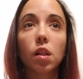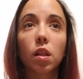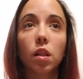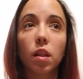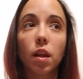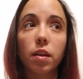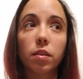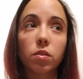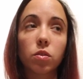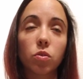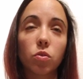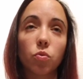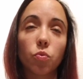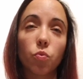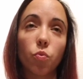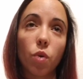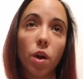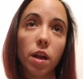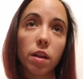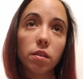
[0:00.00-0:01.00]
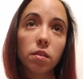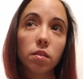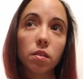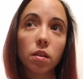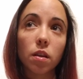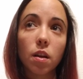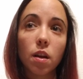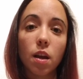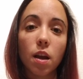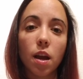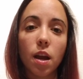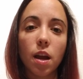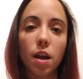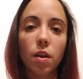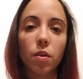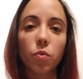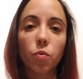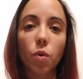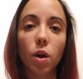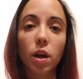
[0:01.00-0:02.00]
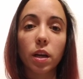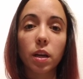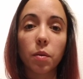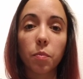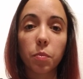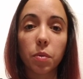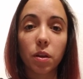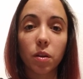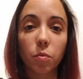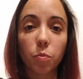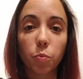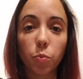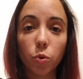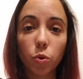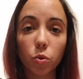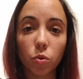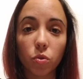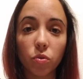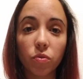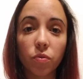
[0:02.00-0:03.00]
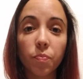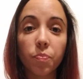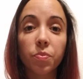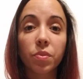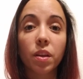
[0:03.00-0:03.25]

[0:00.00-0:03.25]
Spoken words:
lesson went and what can be improved.